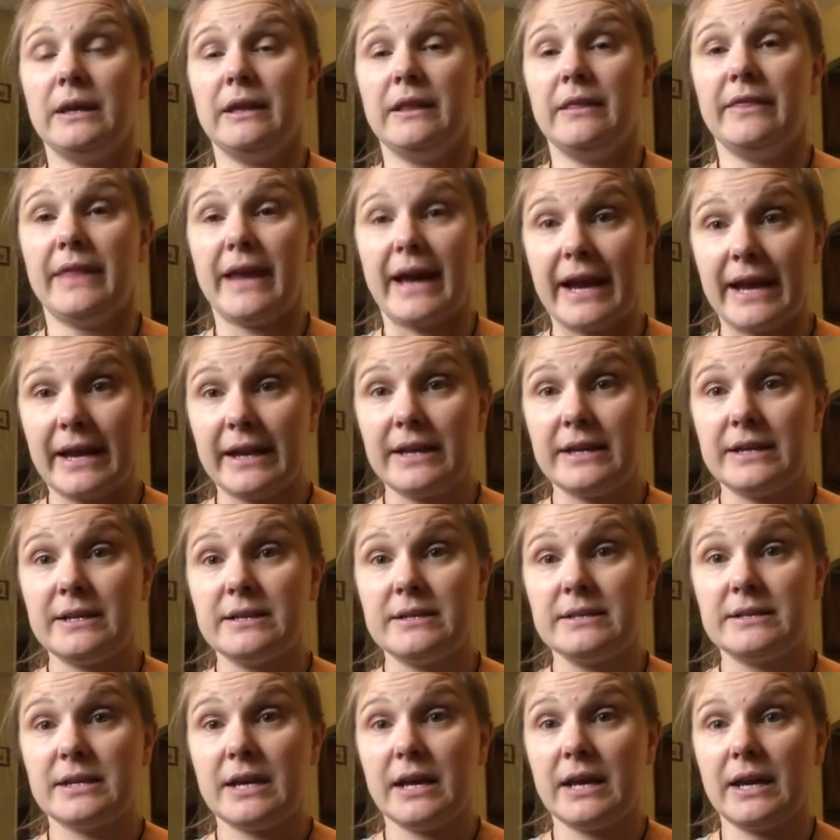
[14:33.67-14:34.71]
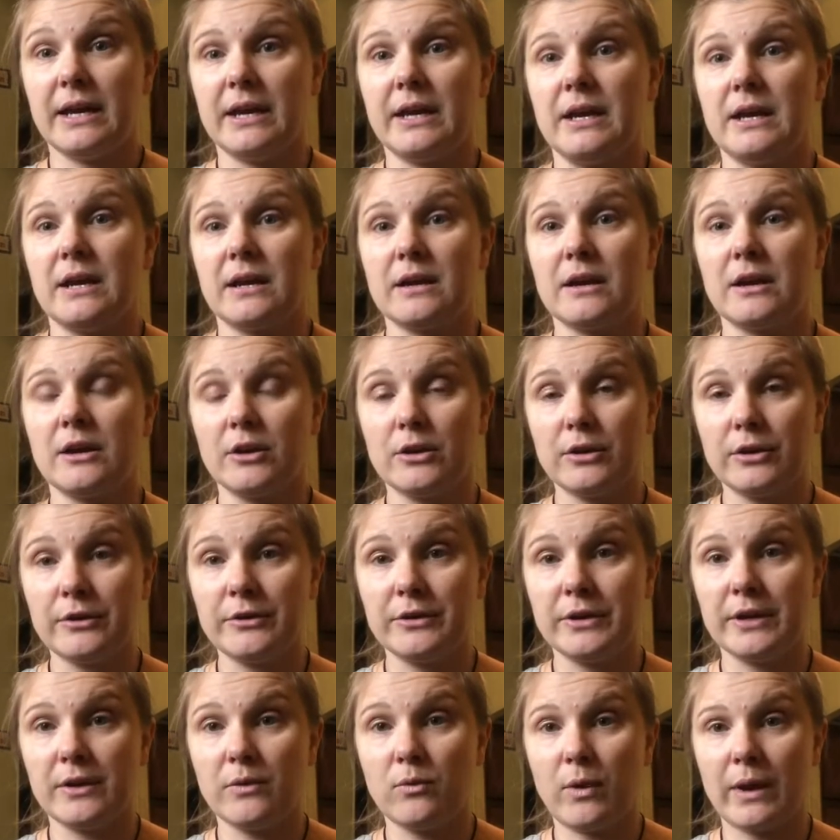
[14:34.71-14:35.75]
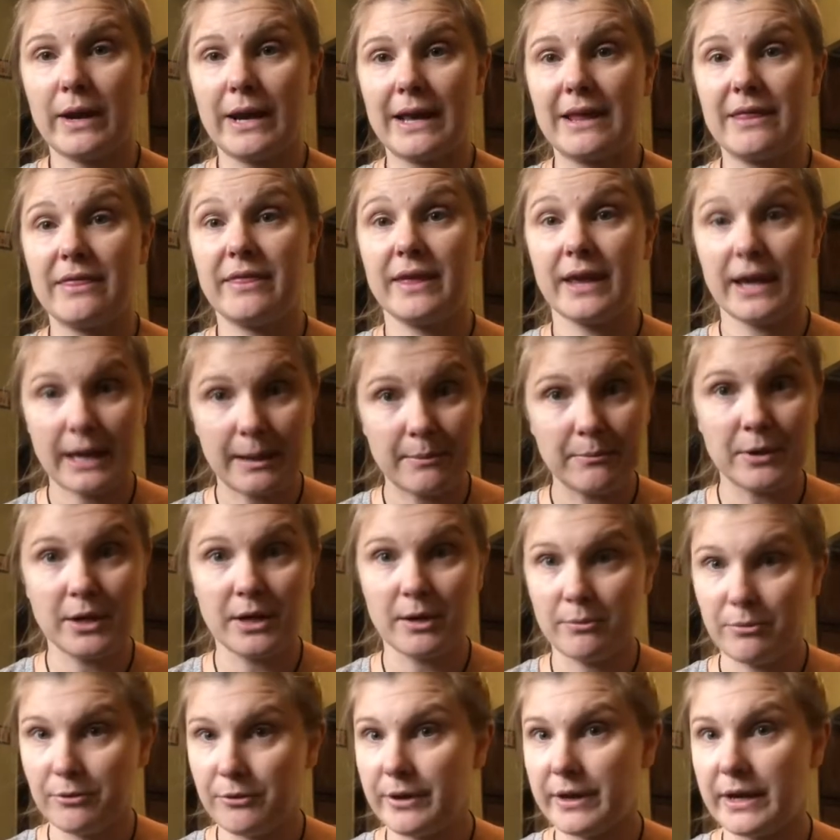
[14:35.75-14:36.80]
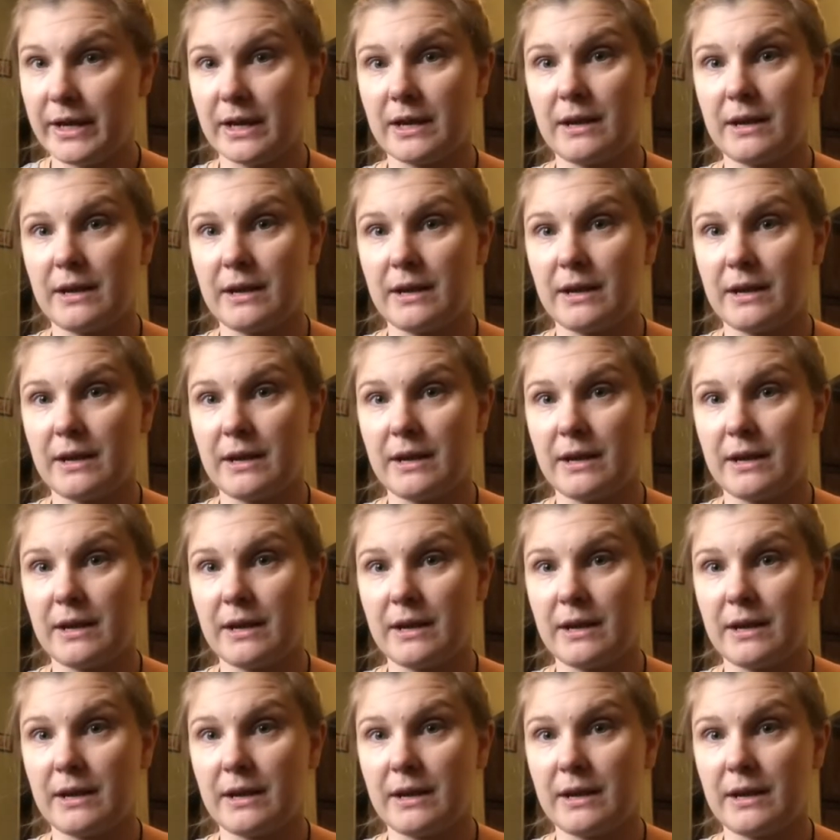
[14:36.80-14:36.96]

that is concluding what I think I'm going to bring.